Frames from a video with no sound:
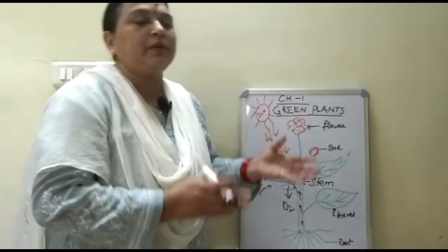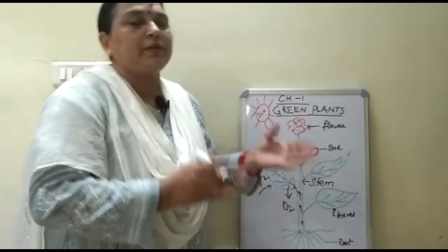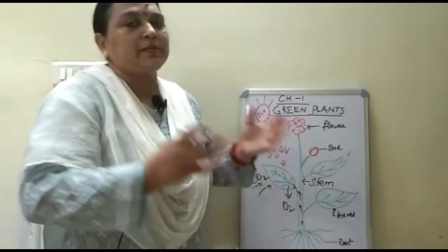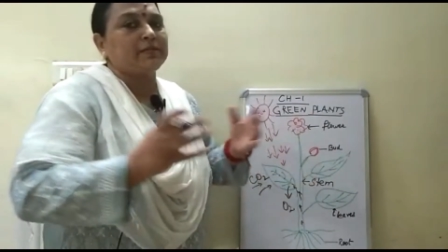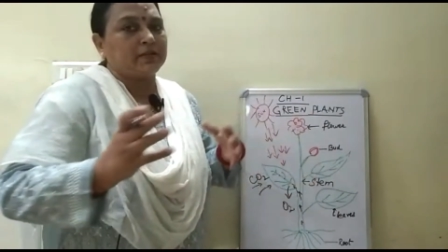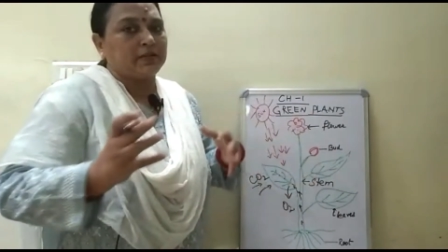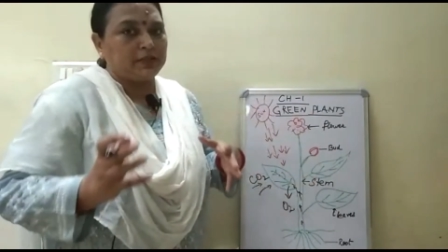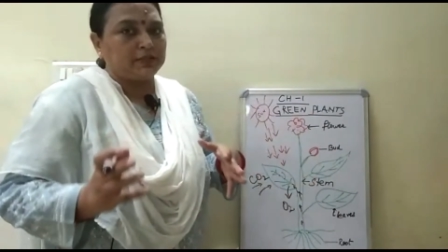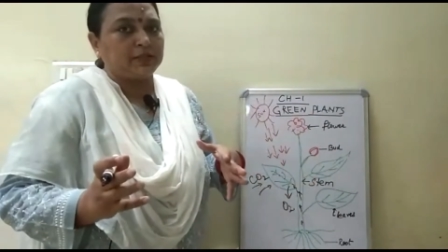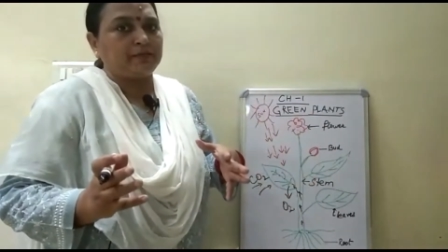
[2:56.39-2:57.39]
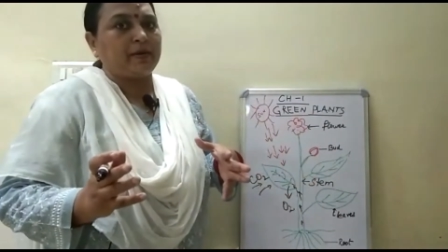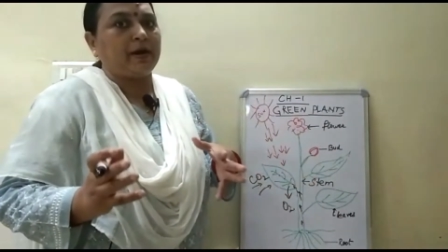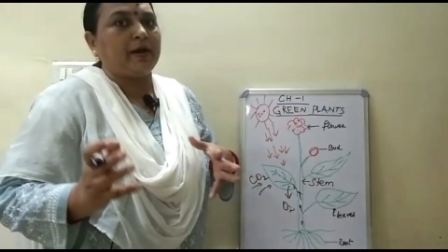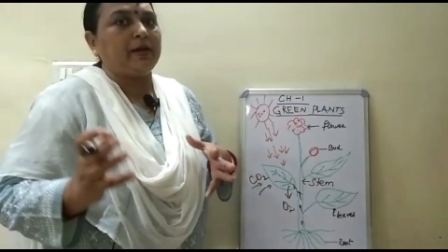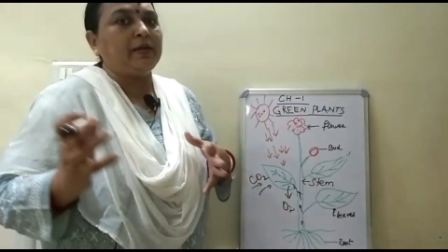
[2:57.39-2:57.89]
is eaten
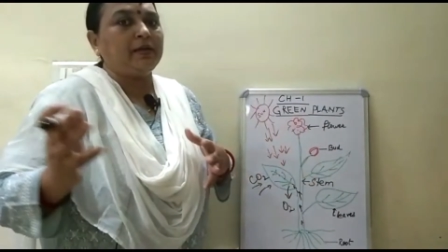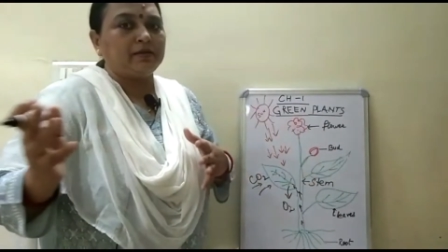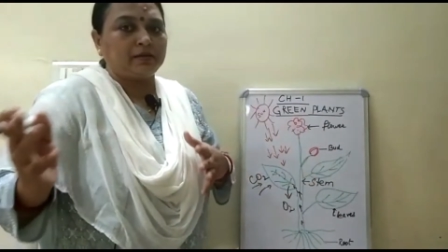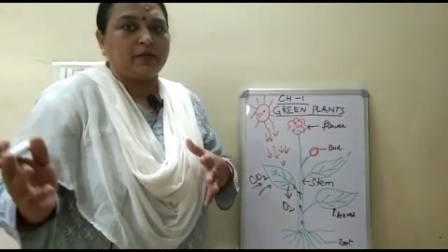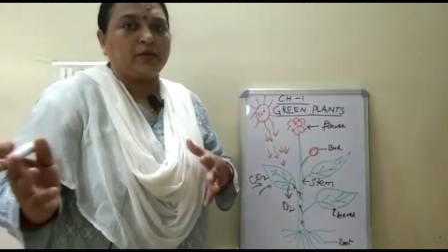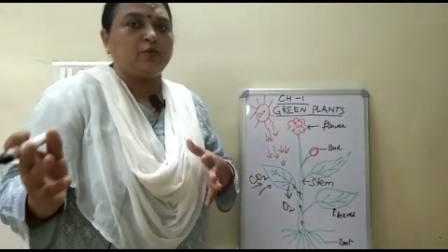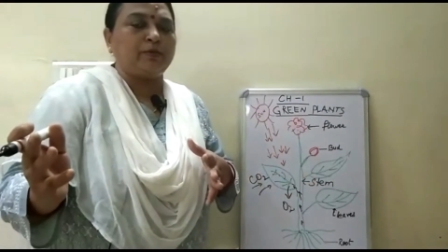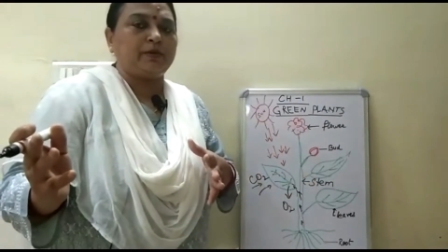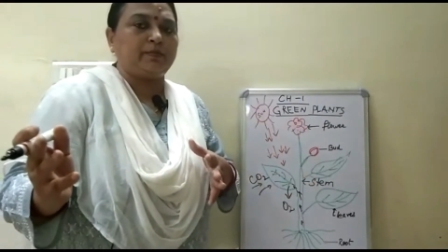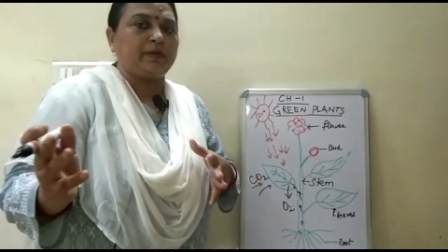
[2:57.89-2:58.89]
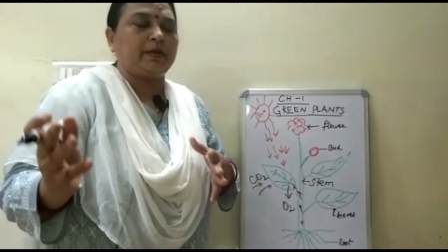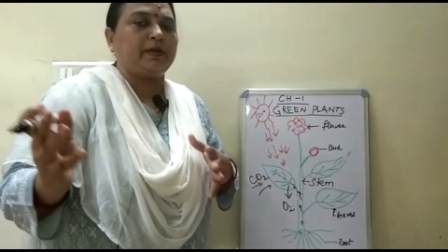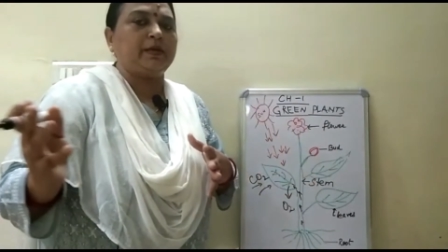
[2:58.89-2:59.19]
by the human being,